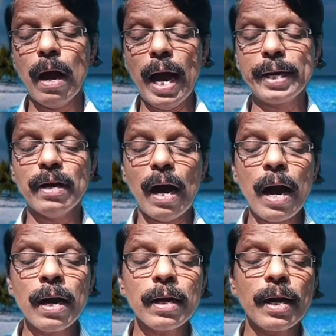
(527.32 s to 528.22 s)
at the
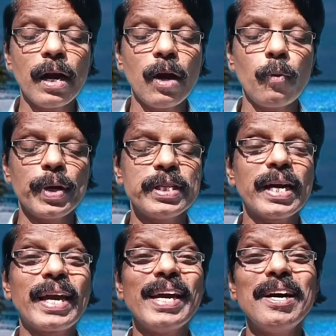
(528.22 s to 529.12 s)
angle with the
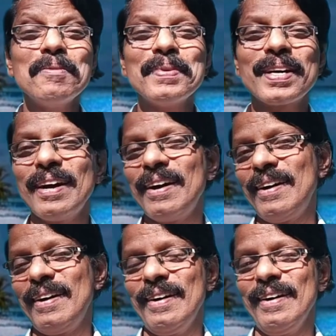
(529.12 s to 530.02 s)

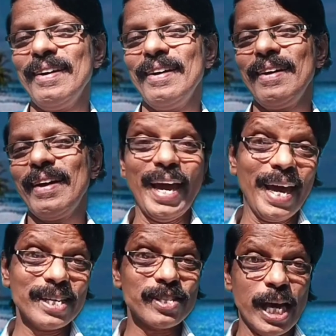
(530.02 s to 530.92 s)
camera.
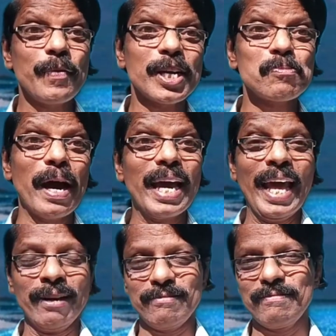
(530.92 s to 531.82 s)
Yes, they were
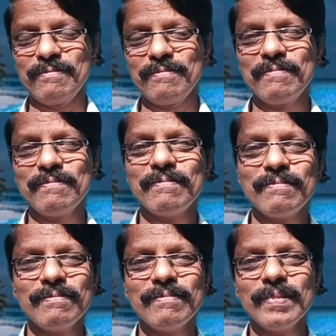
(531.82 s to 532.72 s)
smiling
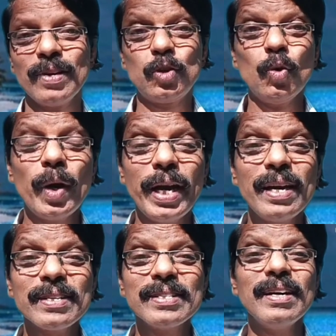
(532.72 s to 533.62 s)

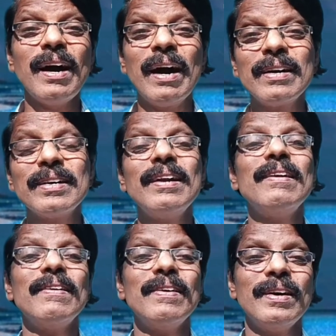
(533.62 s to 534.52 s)
towards the angle
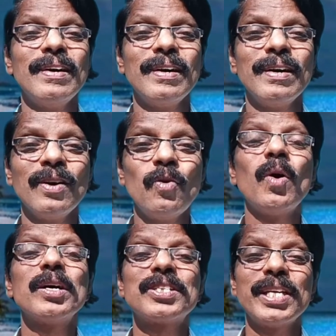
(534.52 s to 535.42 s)
who
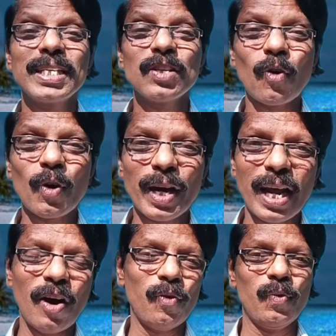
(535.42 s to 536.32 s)
was taking the
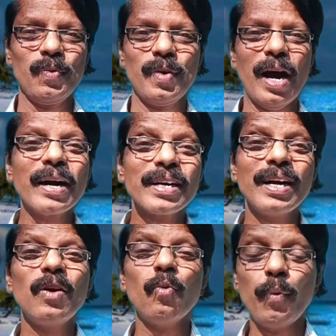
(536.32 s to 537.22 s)
photograph.
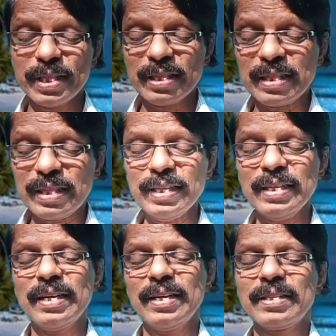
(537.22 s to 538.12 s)
Angle with
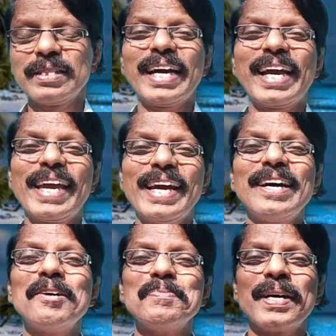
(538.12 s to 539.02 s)
the
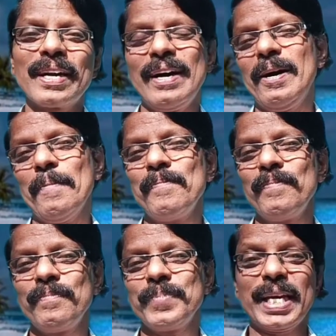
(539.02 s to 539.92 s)
camera.
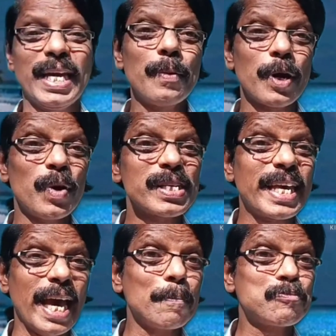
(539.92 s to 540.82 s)
The camera was
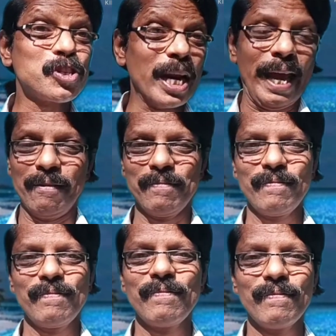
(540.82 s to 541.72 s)
capturing
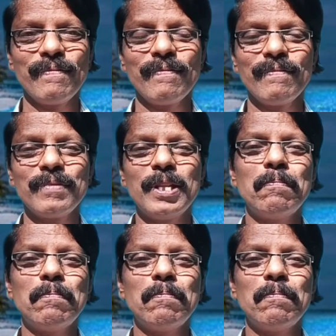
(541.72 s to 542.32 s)
the